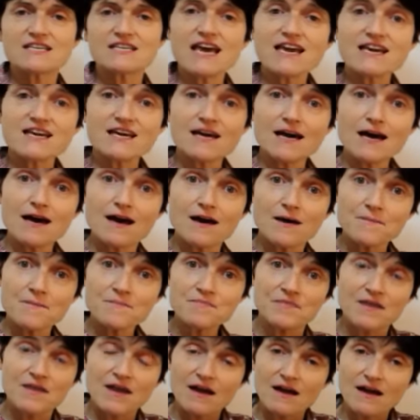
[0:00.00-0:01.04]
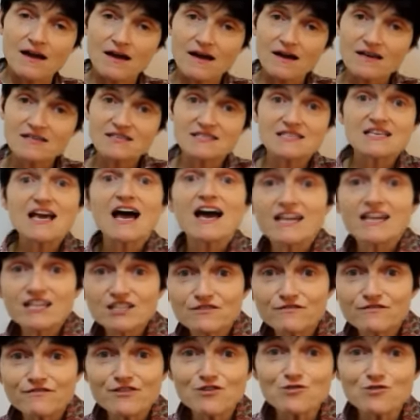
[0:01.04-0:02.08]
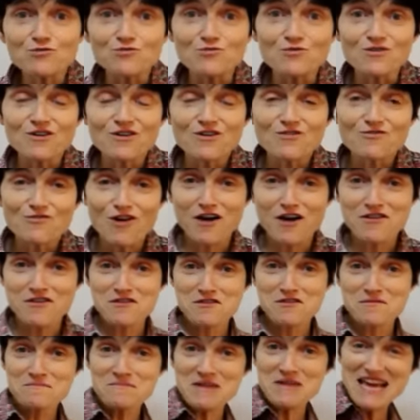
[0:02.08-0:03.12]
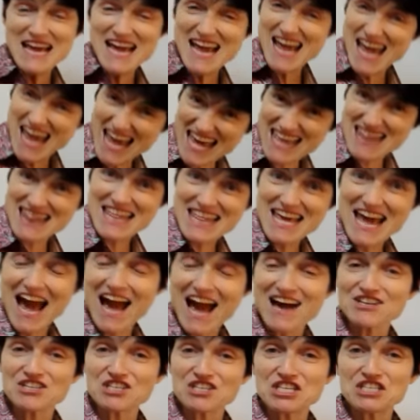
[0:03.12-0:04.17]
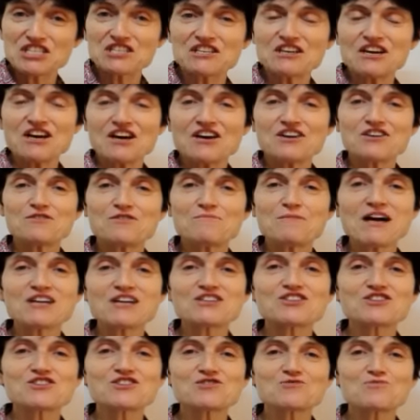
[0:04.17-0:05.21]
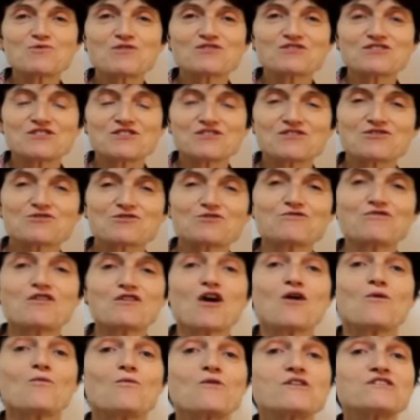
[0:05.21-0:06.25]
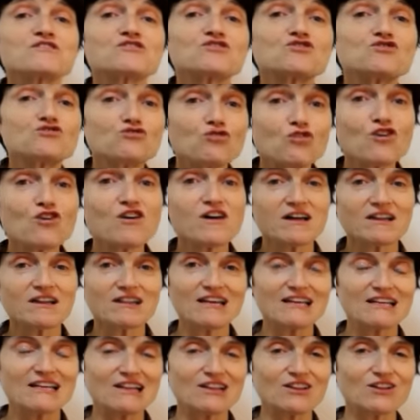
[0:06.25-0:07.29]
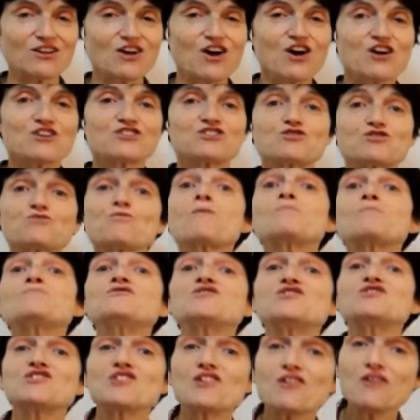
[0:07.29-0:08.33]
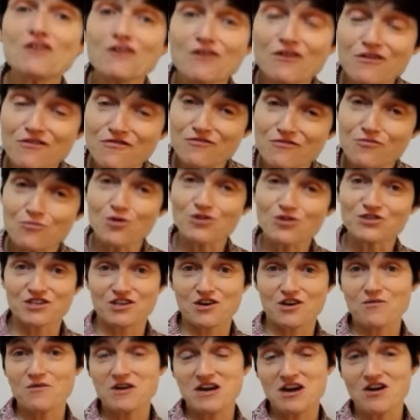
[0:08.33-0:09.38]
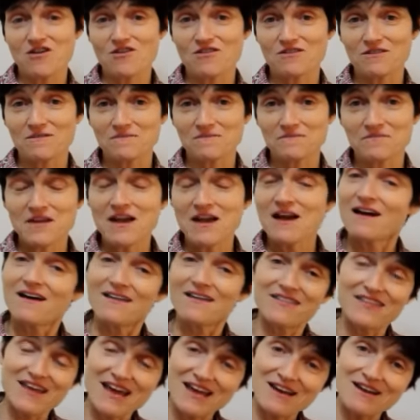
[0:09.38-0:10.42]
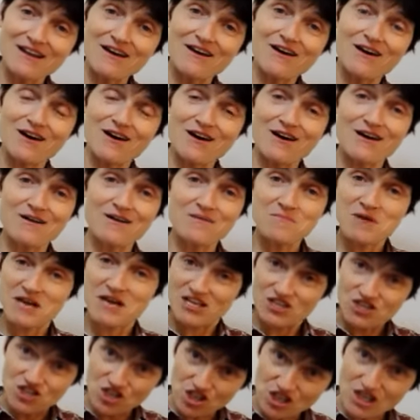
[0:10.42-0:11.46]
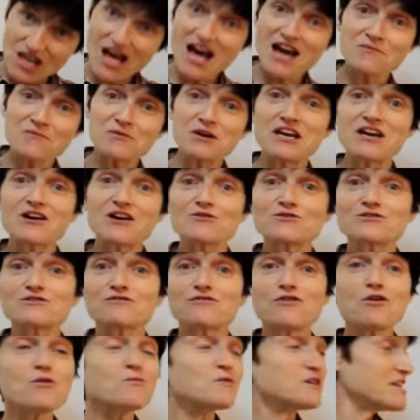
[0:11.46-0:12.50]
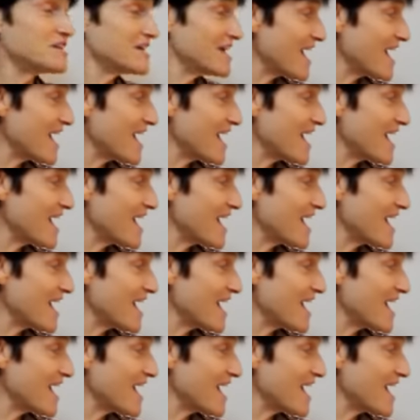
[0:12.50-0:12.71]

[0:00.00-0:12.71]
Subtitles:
Take a side view. Rather than being in the action, you might just want to sort of withdraw a little to observe what's going on. And then in July, when it goes forward